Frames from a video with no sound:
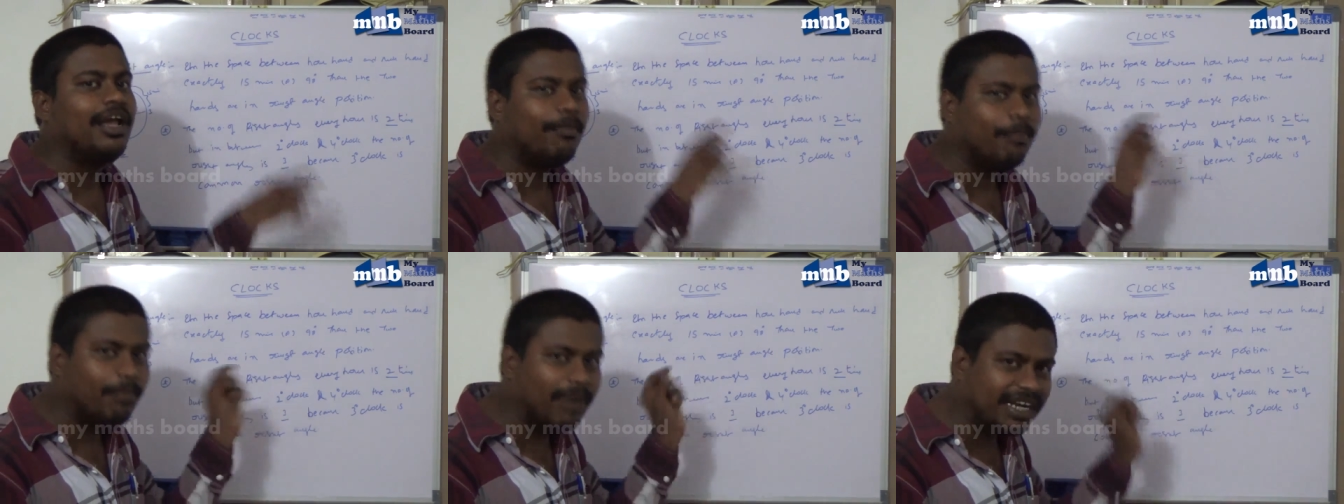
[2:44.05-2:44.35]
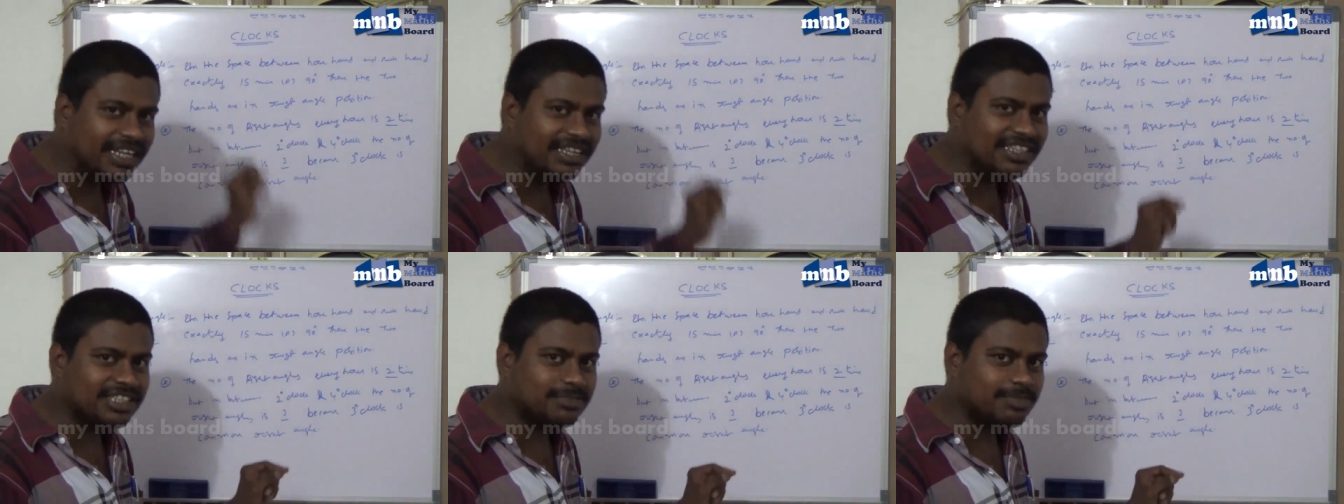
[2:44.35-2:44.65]

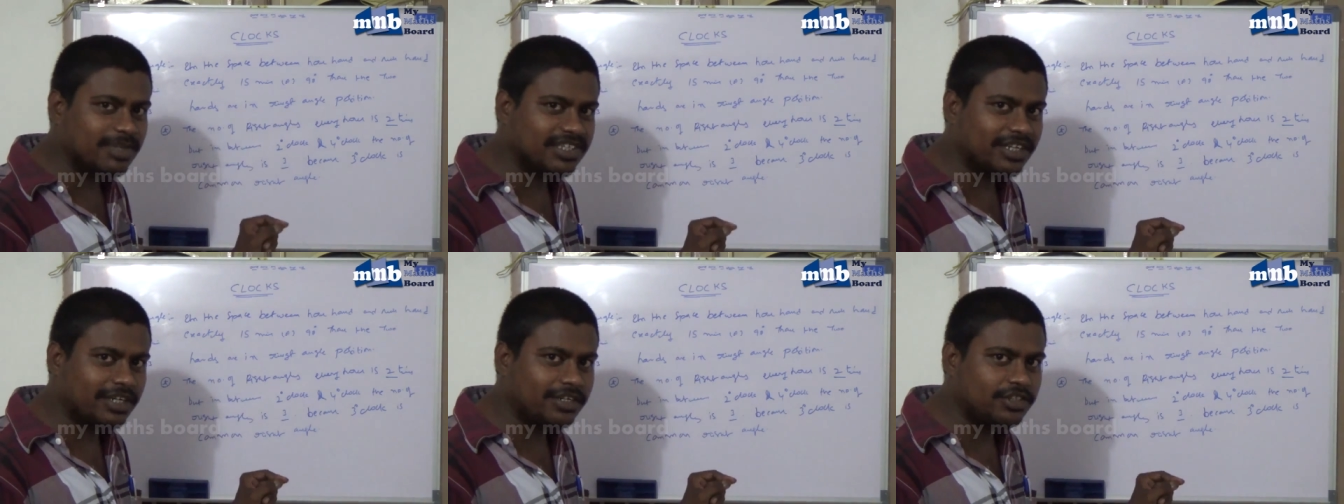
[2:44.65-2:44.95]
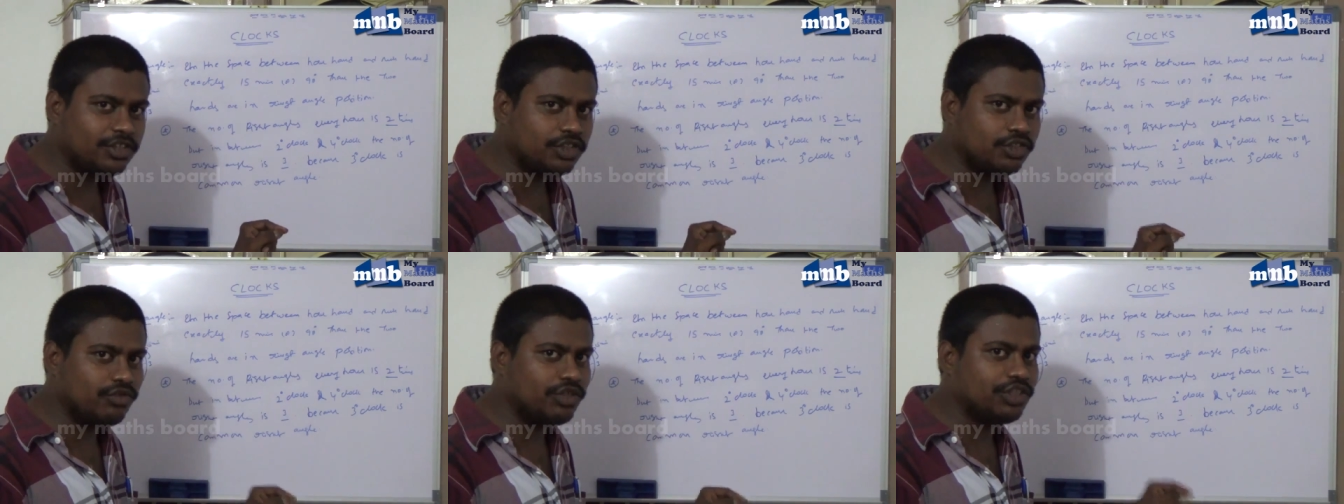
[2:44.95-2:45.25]
But in the special
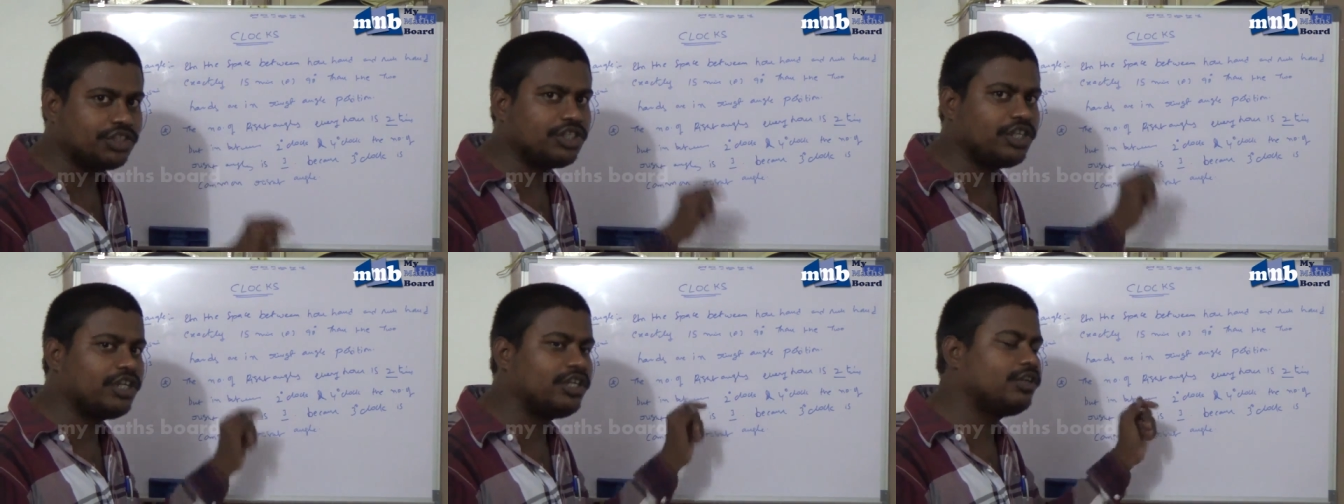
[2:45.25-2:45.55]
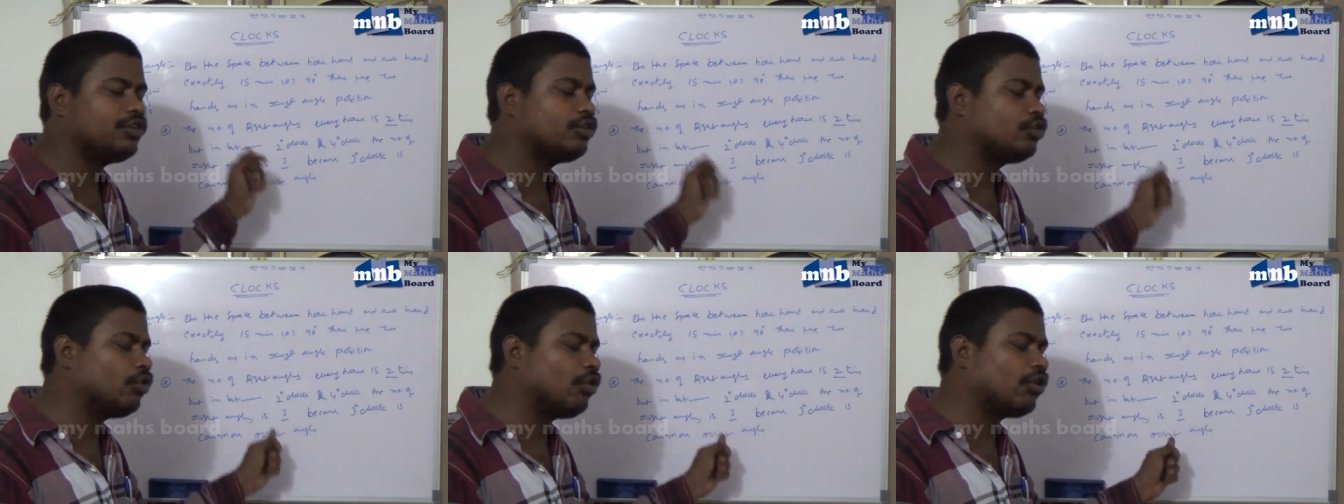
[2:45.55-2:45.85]

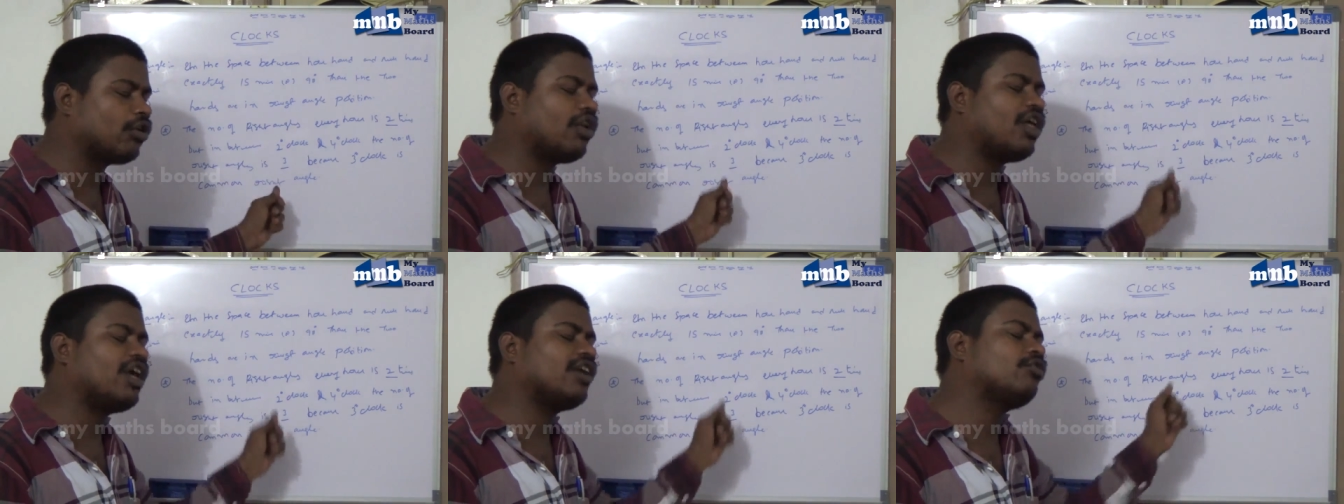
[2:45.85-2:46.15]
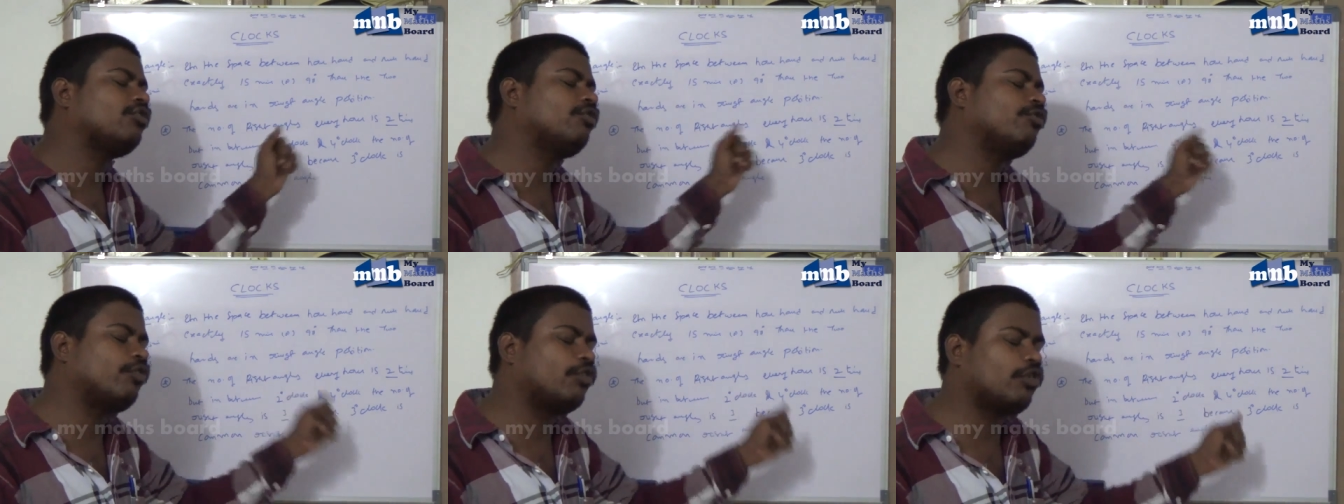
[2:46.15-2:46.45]
situation, 2 o'clock
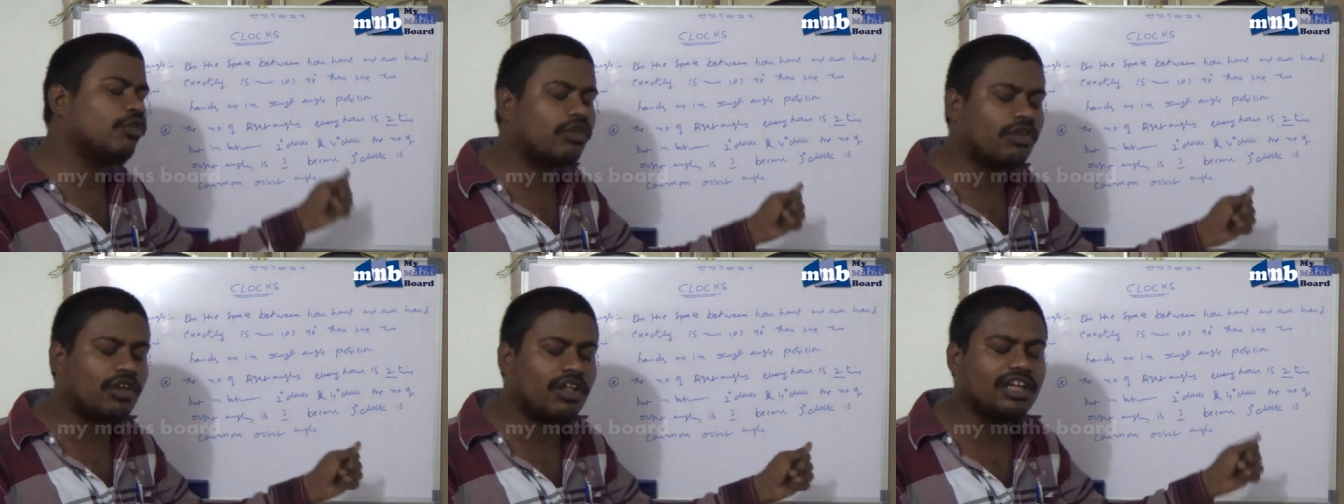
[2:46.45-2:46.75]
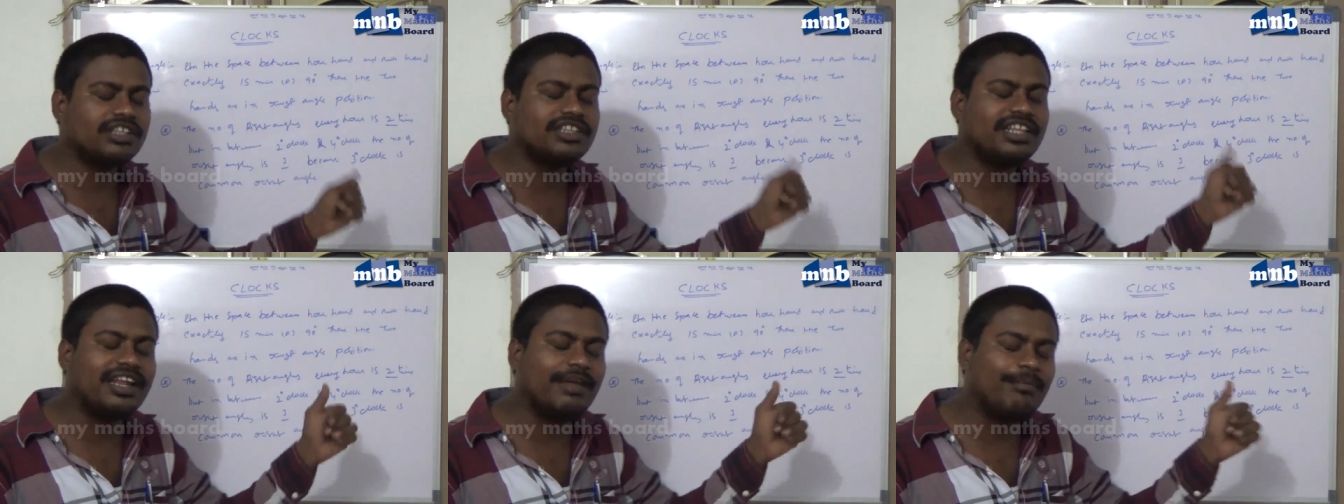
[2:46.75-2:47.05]
to 4
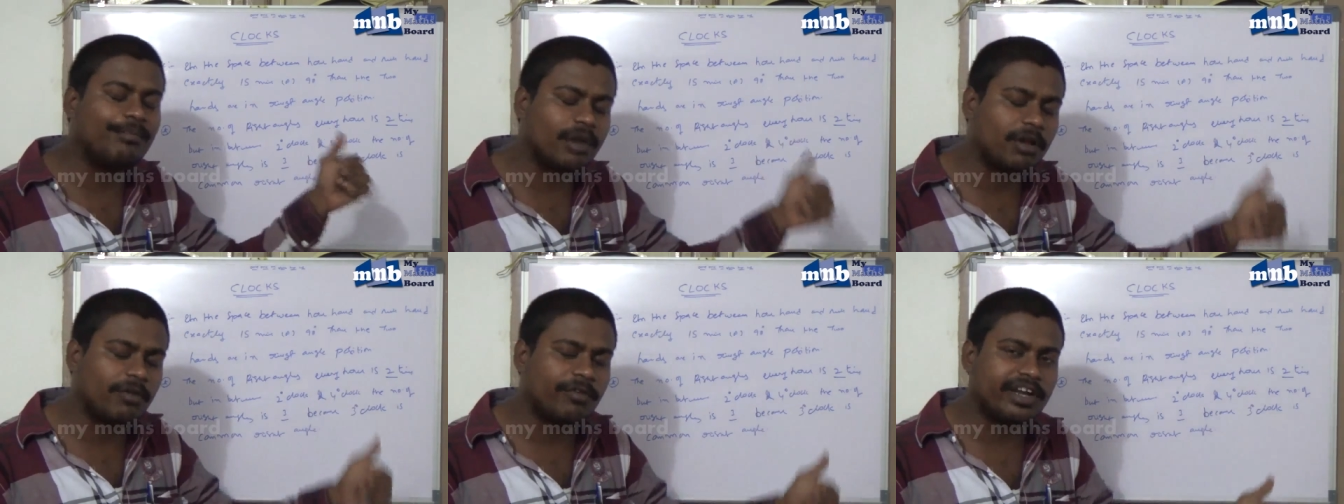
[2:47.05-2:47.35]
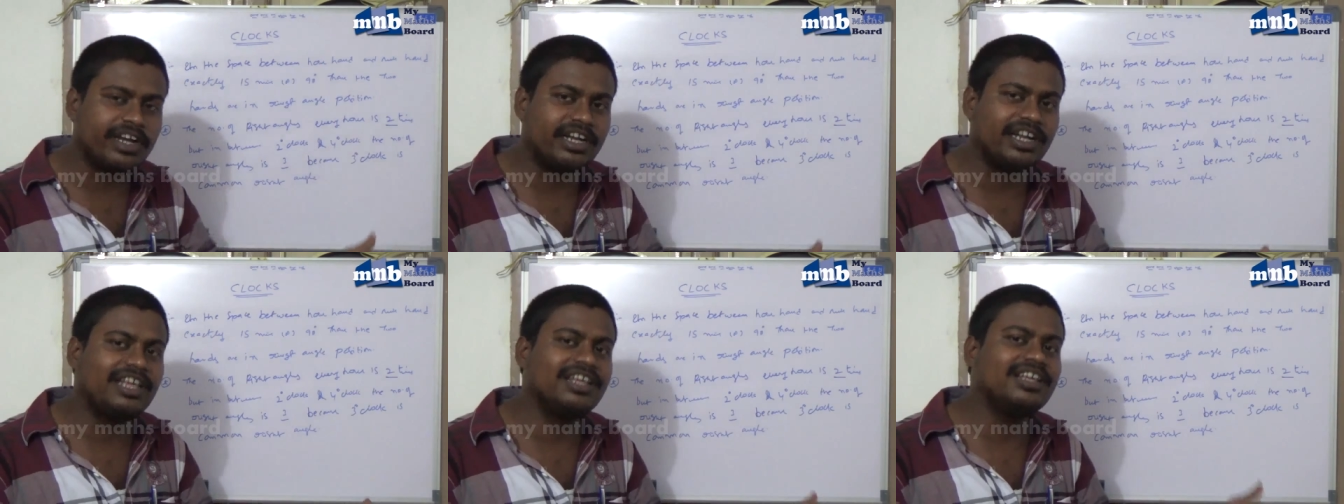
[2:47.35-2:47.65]
o'clock, the number of
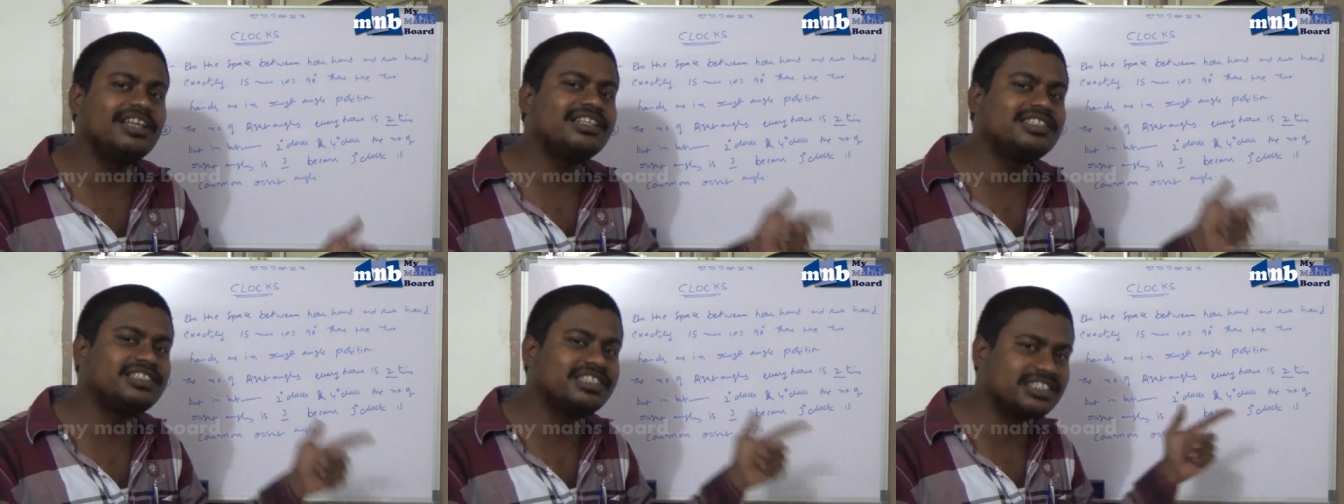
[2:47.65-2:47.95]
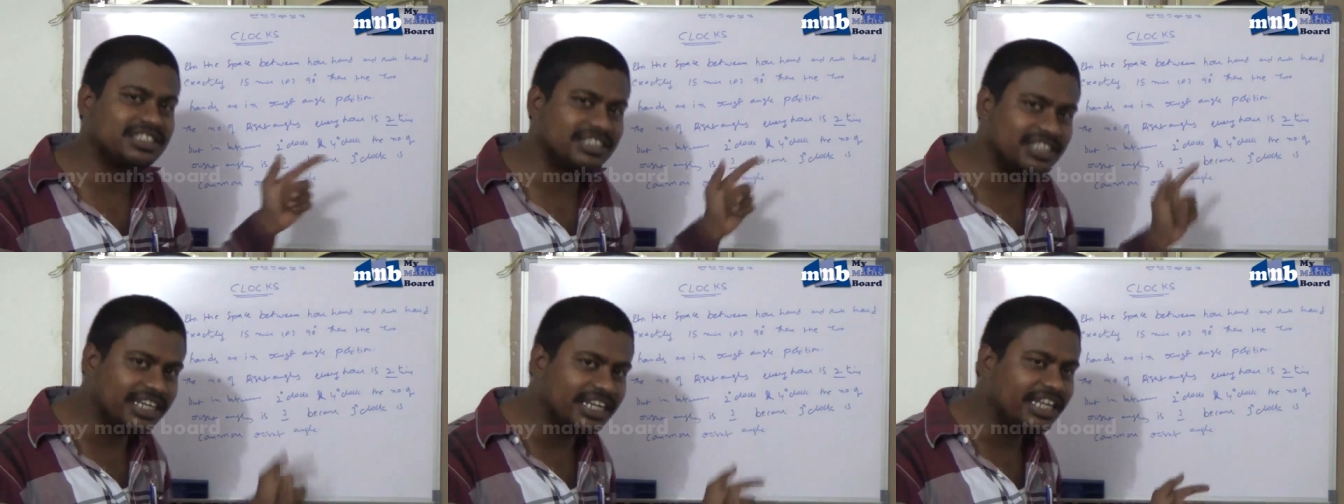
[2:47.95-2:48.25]
right angles
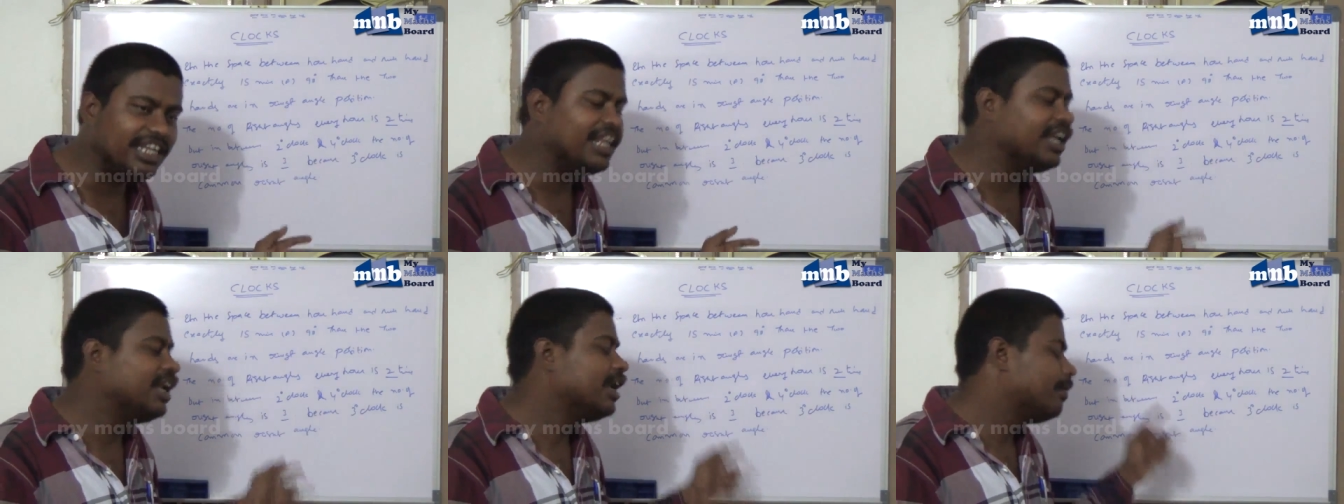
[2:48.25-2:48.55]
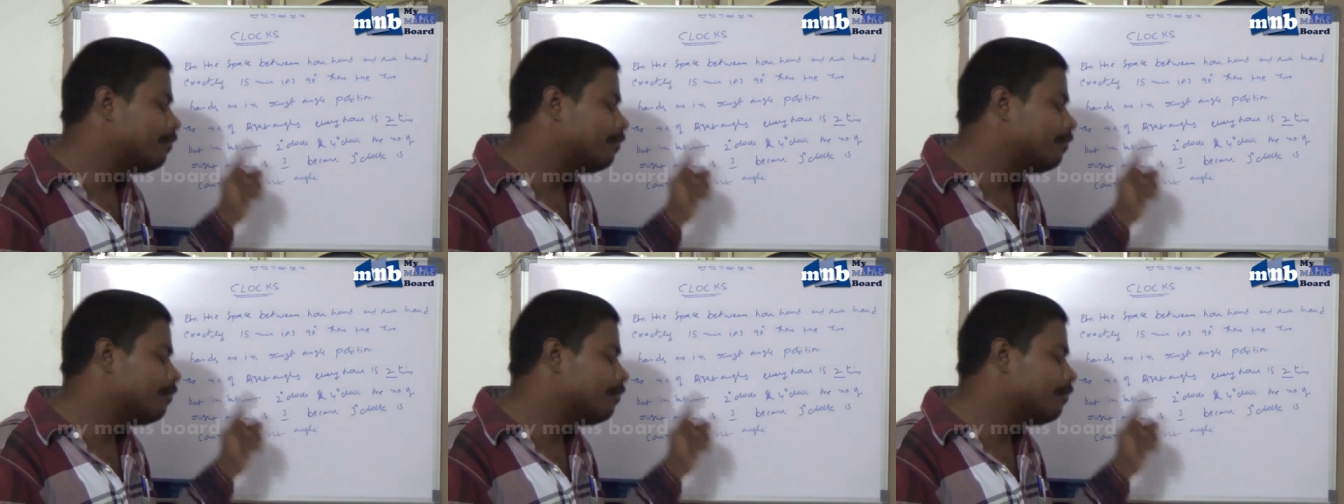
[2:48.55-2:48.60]
is 3.